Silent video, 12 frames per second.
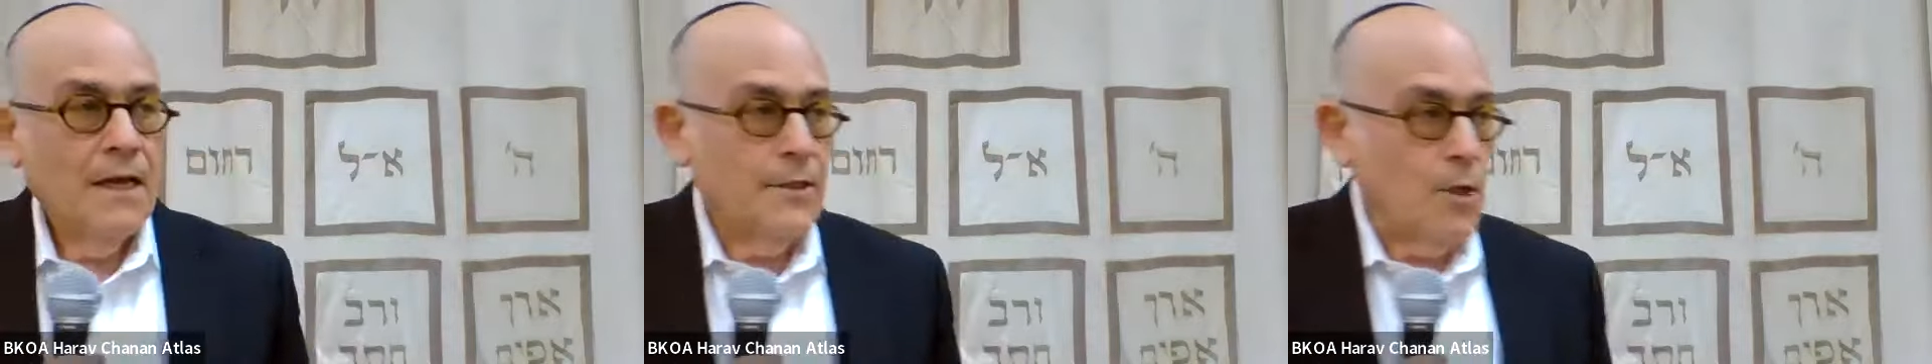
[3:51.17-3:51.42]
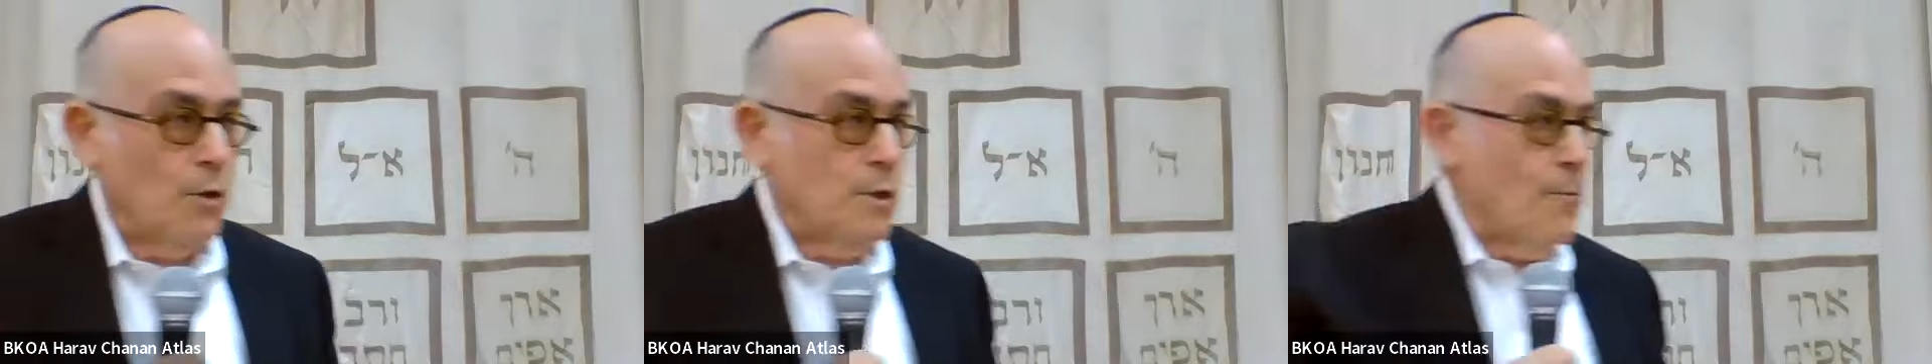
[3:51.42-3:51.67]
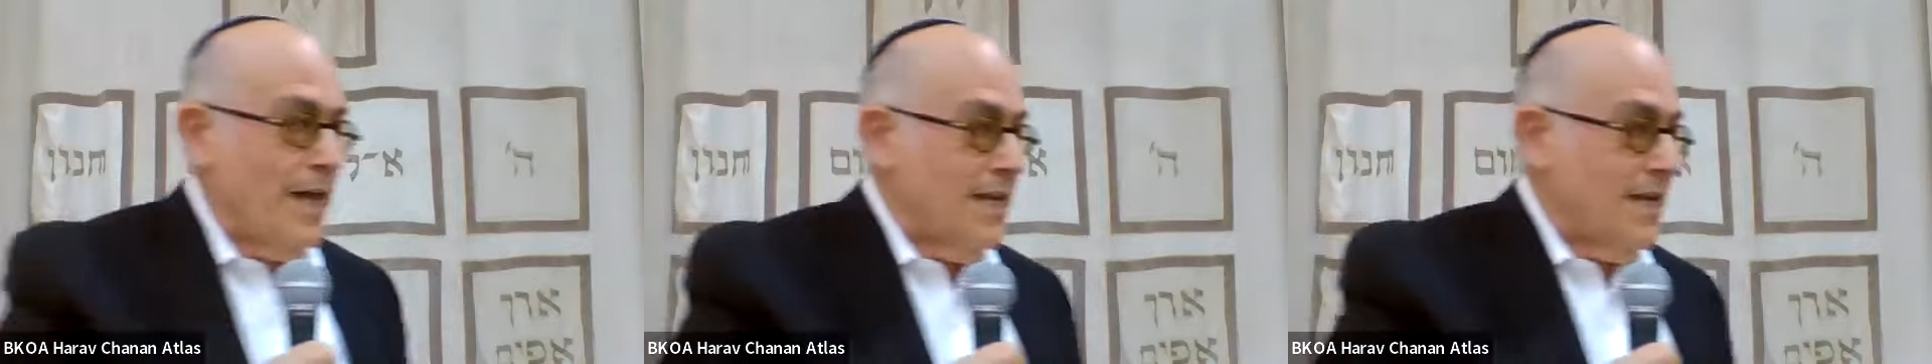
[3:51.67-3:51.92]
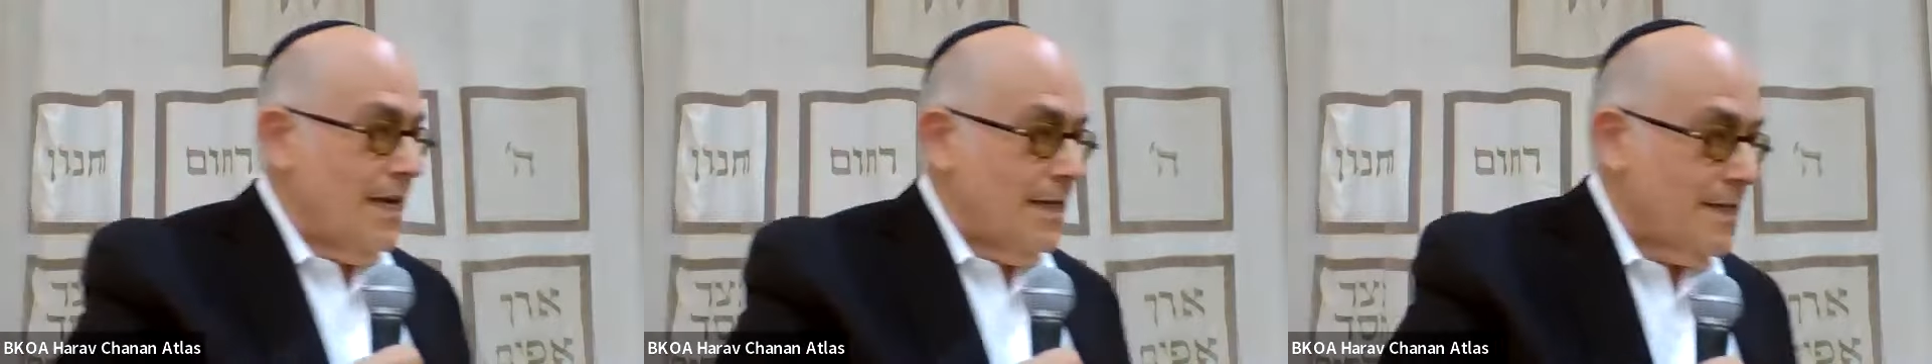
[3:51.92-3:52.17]
And the only way
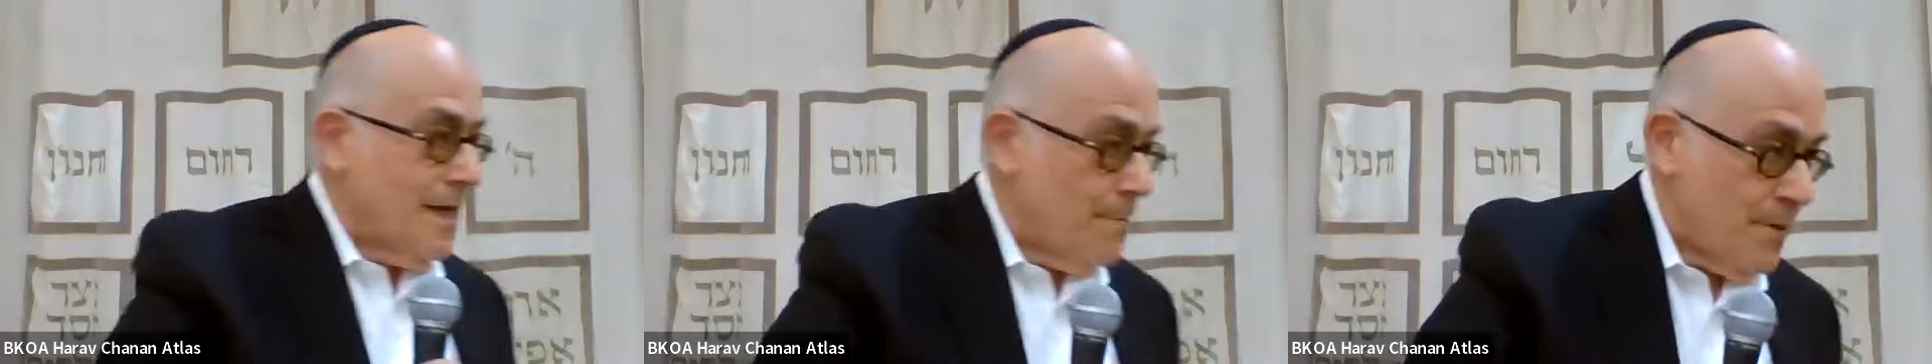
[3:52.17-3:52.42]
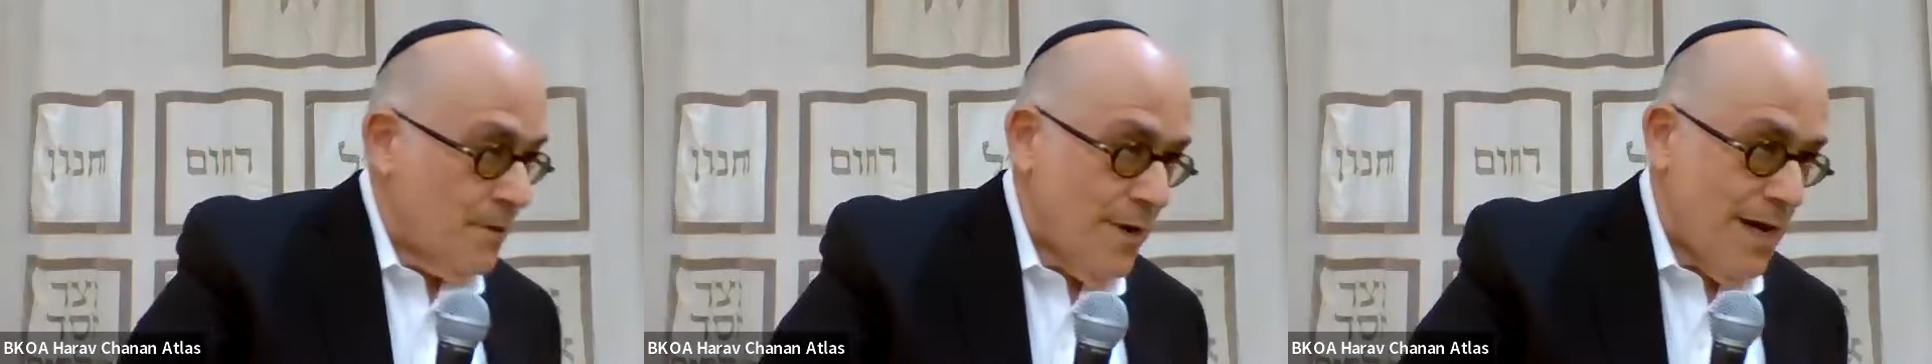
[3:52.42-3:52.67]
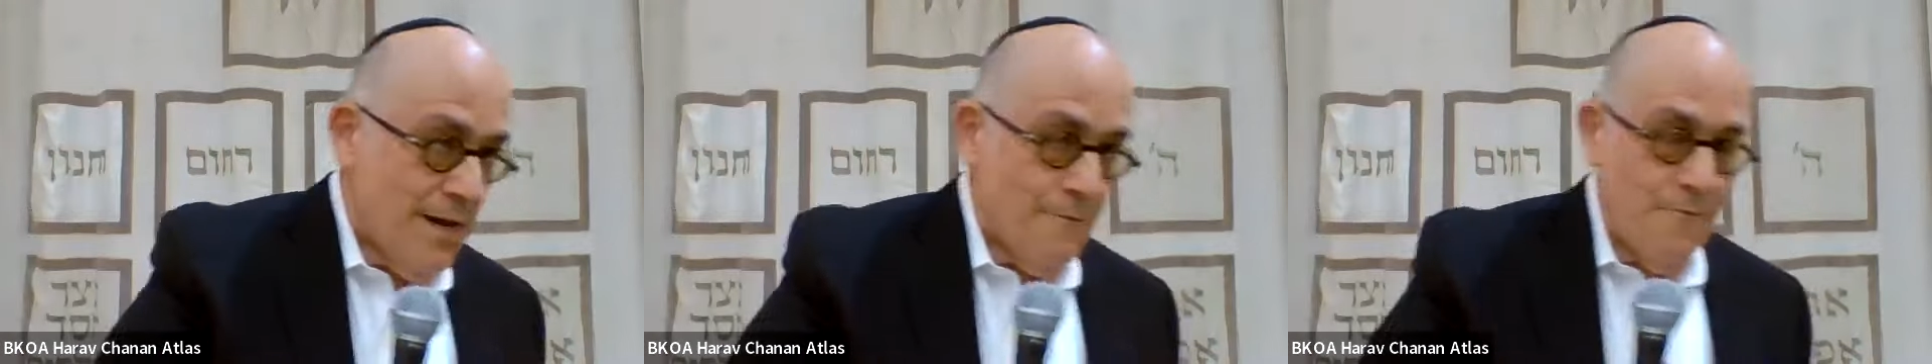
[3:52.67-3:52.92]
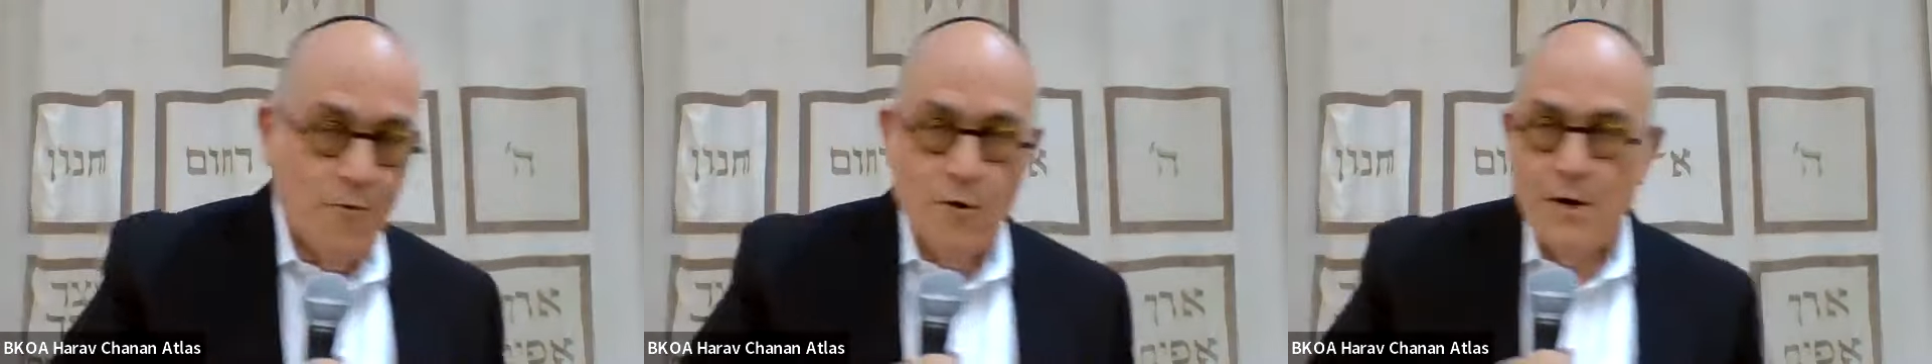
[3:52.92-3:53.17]
to get
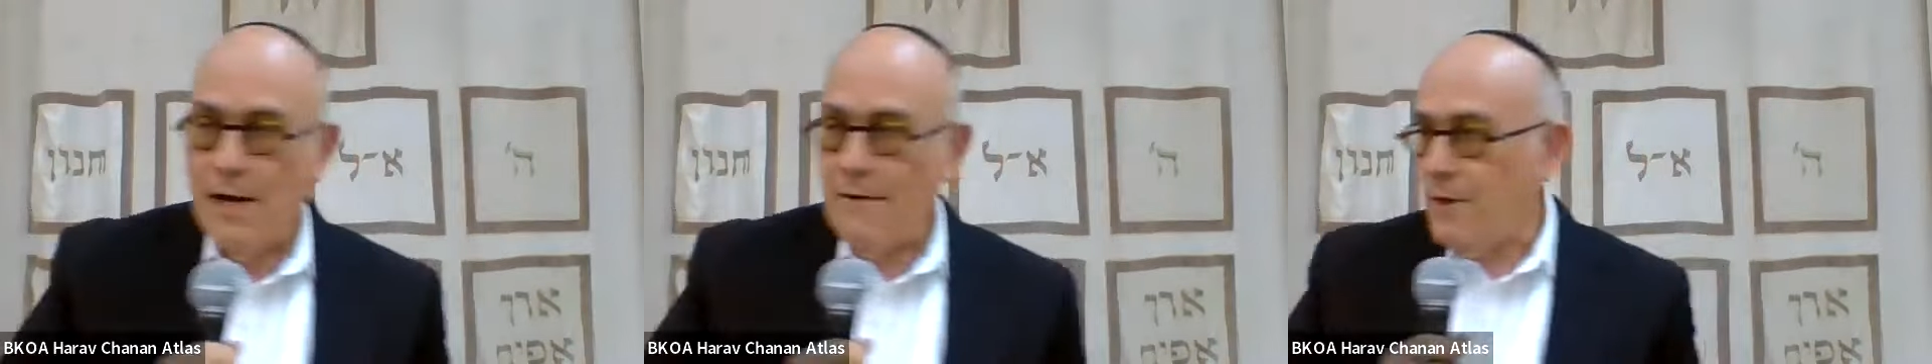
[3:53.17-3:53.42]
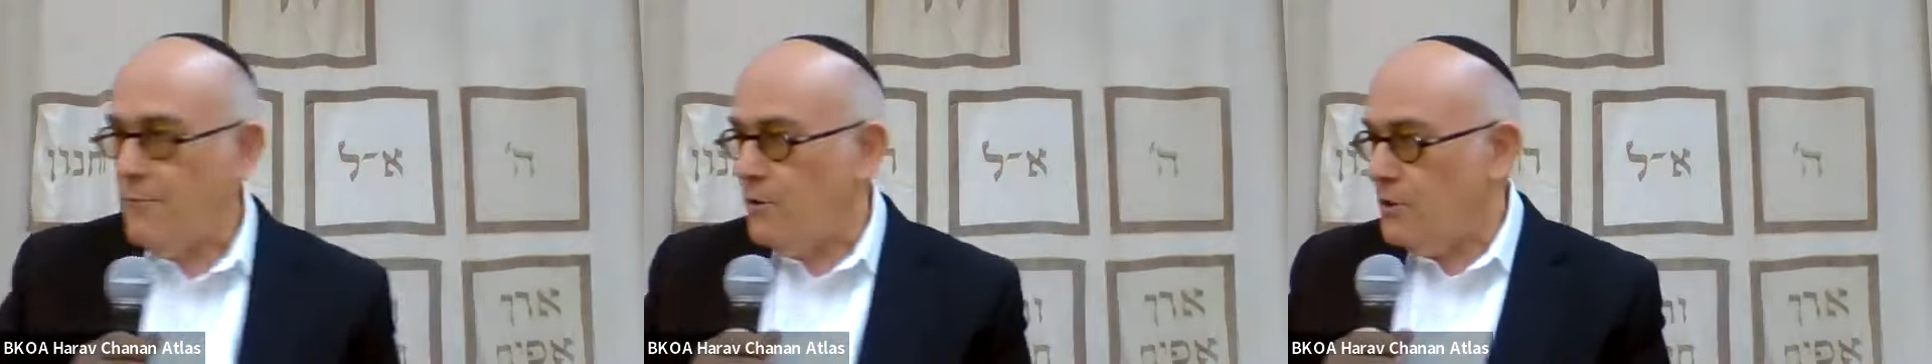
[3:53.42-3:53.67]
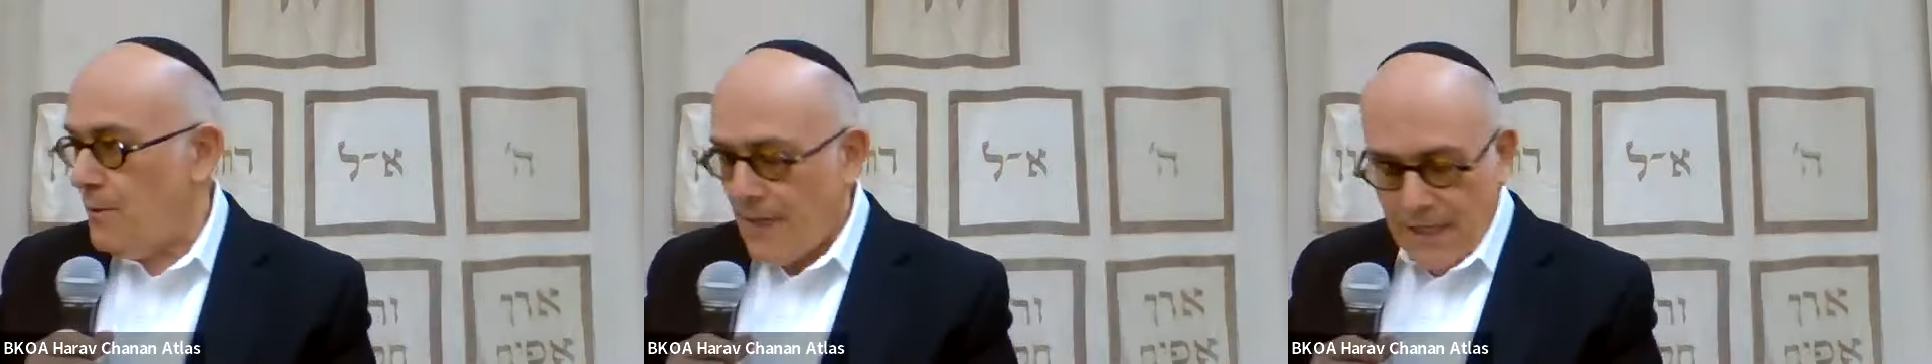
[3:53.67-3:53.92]
kapara for Averot